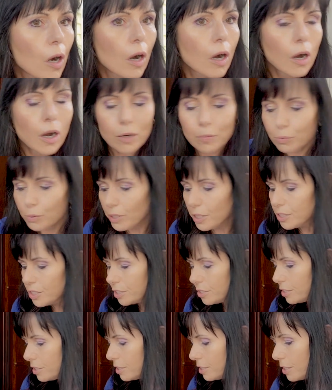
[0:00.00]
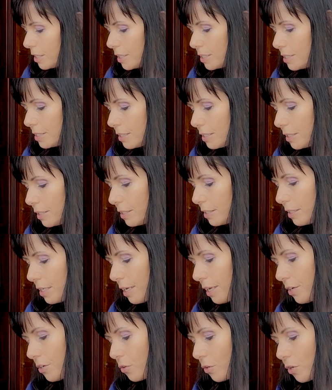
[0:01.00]
our blush does
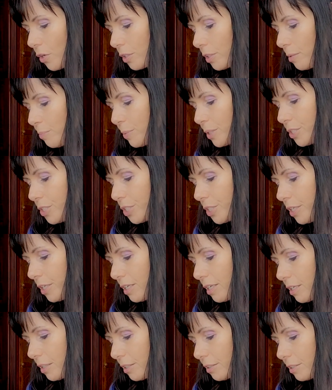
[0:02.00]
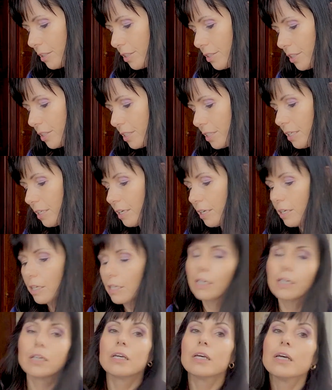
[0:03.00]
tend, or our lip and cheek, I should say,
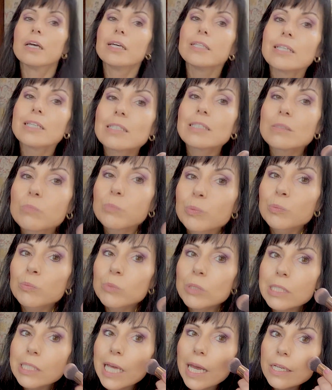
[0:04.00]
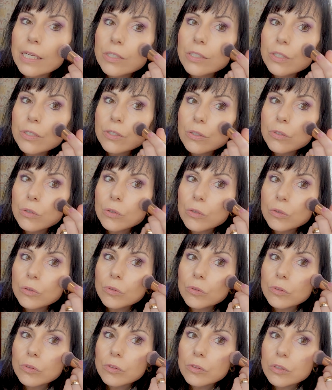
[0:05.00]
it does tend to,
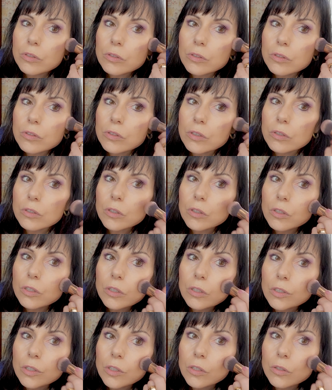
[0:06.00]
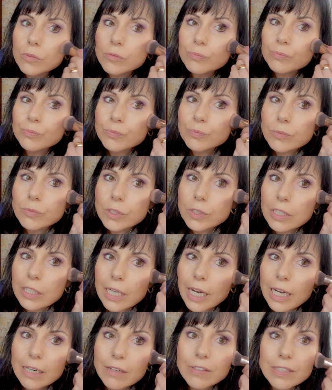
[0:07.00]
you know,
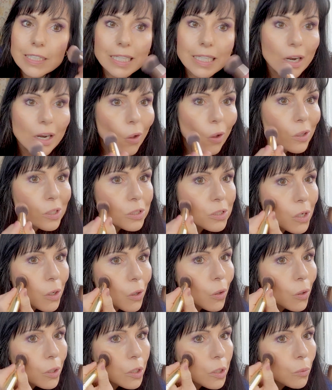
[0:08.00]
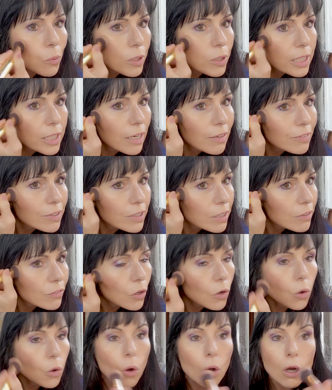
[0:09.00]
kind of settle. So you want to have enough
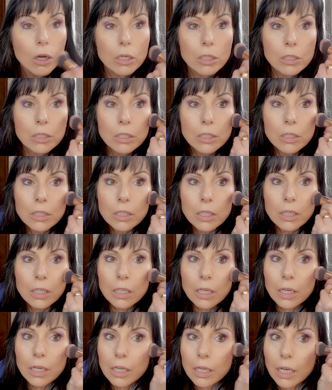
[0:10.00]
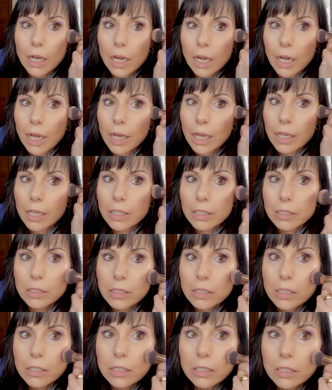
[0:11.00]
on.
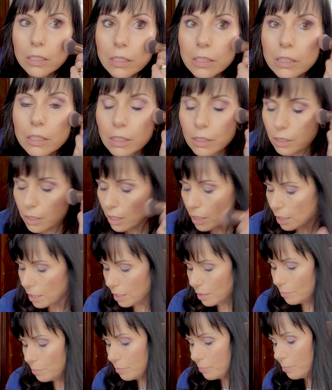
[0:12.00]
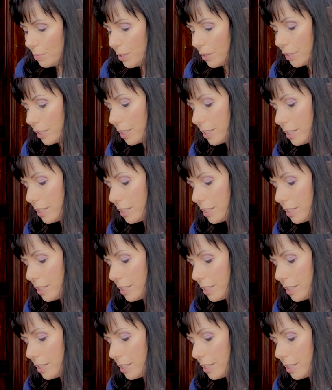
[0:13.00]
And I'm barely